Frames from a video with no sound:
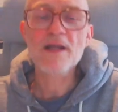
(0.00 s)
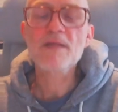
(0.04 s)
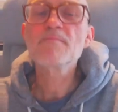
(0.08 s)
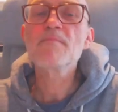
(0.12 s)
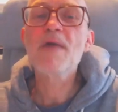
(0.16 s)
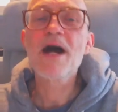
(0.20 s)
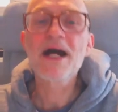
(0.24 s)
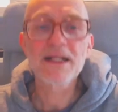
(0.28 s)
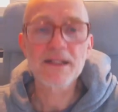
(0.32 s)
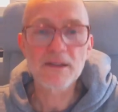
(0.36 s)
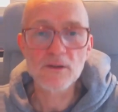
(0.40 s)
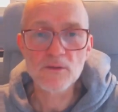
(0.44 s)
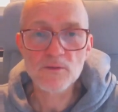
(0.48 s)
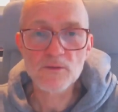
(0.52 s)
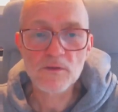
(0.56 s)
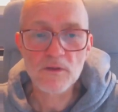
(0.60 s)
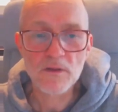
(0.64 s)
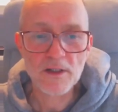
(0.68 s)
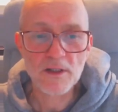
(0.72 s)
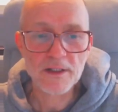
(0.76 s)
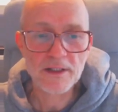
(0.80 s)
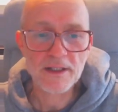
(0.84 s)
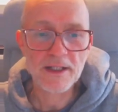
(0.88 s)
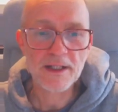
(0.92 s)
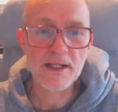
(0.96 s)
might look
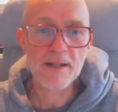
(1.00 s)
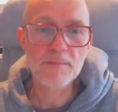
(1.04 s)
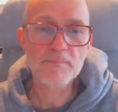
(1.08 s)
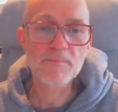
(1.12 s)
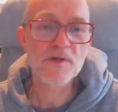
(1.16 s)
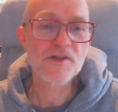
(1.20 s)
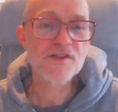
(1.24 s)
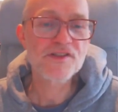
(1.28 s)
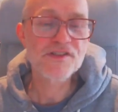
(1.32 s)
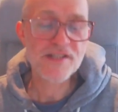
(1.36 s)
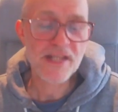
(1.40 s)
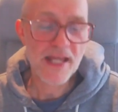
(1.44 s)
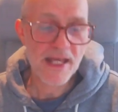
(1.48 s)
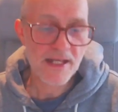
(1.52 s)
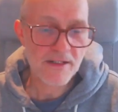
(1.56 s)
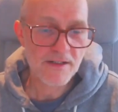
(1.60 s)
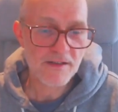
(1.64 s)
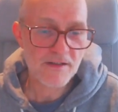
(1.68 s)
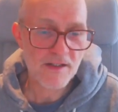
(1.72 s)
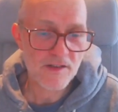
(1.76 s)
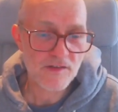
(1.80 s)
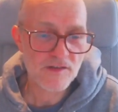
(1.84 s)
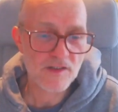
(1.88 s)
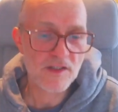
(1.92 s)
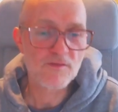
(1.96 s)
like, and I present it
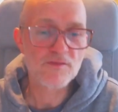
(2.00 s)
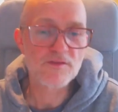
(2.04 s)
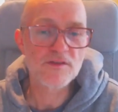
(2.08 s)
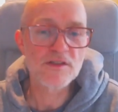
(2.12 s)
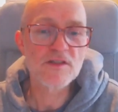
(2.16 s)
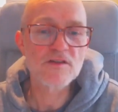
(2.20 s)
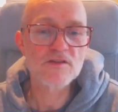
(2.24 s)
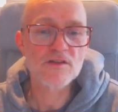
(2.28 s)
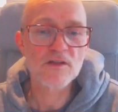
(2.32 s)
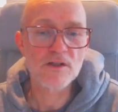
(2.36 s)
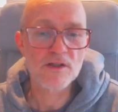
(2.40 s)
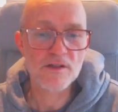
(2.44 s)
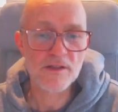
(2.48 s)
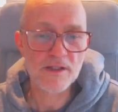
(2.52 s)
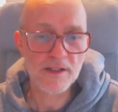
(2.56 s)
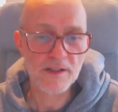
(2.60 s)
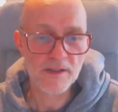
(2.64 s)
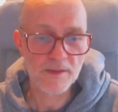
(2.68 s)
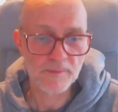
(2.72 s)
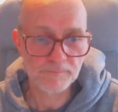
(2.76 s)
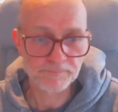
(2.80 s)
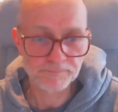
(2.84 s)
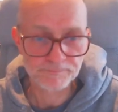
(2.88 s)
as if these are the data.